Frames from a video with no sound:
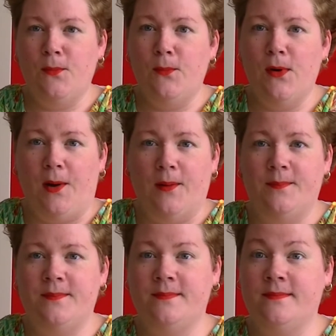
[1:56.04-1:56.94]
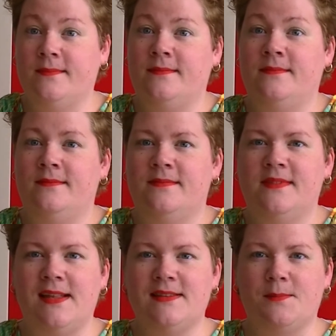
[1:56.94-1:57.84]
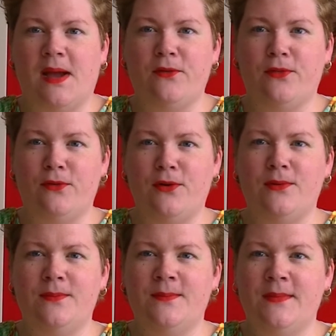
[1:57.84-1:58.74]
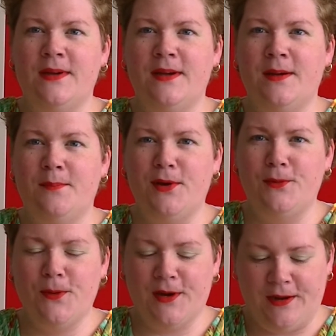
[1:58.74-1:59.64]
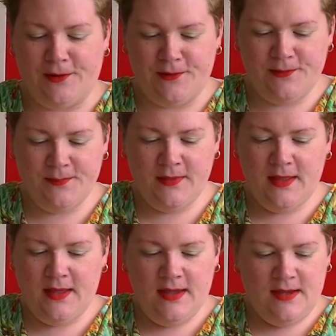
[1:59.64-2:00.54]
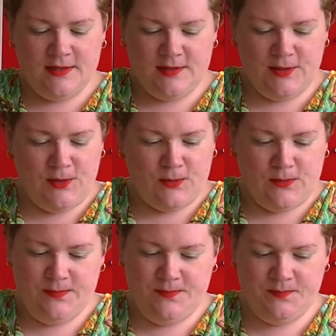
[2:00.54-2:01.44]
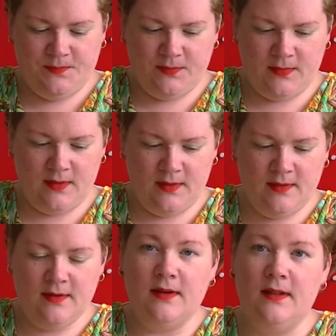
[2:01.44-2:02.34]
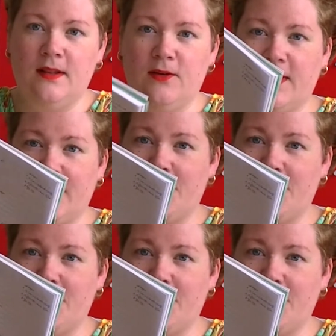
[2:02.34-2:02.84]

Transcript: Well, that's a mouthful, but we're here. So, looking at